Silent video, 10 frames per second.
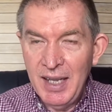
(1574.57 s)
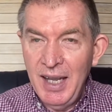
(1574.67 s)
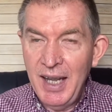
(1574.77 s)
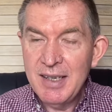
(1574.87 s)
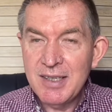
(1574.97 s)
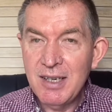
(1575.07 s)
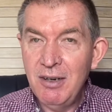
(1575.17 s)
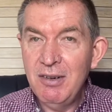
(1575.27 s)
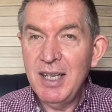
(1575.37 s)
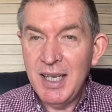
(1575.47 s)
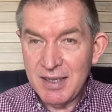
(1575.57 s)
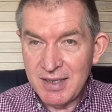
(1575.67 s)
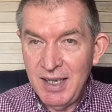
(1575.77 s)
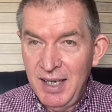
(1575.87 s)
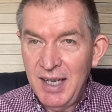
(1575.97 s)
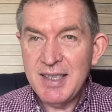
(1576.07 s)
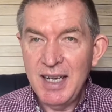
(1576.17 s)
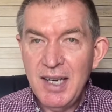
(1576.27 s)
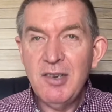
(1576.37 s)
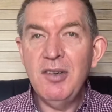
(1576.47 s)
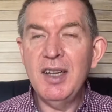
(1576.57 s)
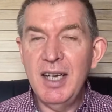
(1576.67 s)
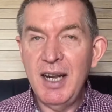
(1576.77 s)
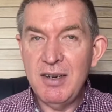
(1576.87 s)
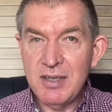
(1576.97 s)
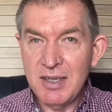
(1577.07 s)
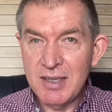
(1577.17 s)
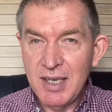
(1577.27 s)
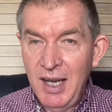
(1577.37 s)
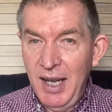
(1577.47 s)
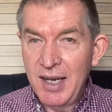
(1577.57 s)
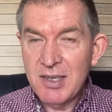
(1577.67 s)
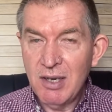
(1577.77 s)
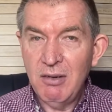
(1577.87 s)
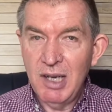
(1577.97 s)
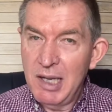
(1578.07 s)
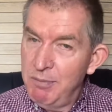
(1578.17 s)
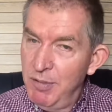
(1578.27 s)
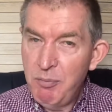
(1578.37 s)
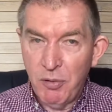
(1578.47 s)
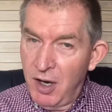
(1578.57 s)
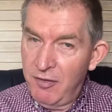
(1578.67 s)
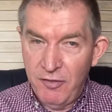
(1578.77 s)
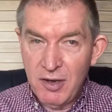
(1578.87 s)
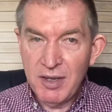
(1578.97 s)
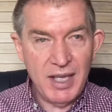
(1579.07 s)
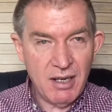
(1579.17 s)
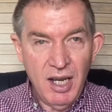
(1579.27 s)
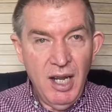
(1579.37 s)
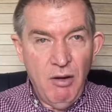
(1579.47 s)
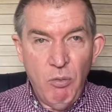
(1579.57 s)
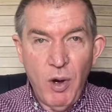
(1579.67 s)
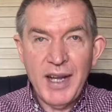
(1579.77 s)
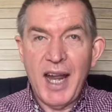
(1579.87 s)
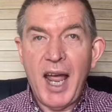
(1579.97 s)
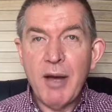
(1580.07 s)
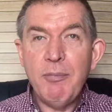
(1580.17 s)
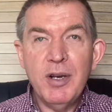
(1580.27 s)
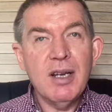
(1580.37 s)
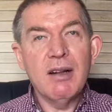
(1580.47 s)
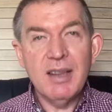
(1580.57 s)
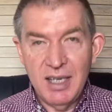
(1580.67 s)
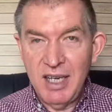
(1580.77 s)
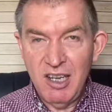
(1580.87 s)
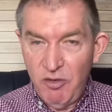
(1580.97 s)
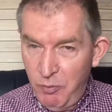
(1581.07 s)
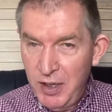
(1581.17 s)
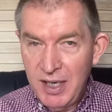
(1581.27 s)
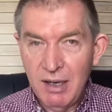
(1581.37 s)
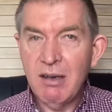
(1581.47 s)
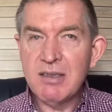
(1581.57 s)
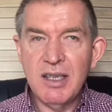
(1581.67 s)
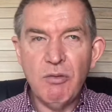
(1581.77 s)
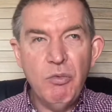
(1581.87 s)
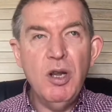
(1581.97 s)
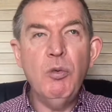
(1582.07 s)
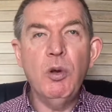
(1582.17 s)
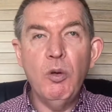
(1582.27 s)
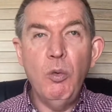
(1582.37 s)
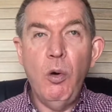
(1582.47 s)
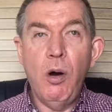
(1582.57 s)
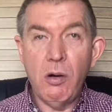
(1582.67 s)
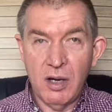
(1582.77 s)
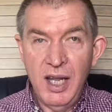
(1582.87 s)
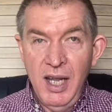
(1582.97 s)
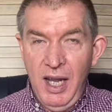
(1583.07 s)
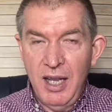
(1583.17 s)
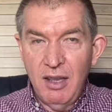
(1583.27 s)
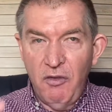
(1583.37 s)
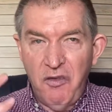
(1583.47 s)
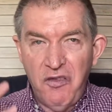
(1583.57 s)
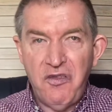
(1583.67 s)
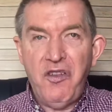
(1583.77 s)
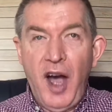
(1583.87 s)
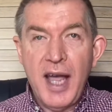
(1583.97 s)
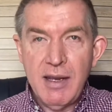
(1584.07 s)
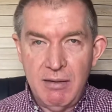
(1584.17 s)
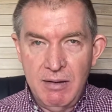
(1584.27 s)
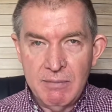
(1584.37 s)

And so, yes, it's into the nations. And so let me pray for you that what happened on the day of Pentecost, that we will walk in the fire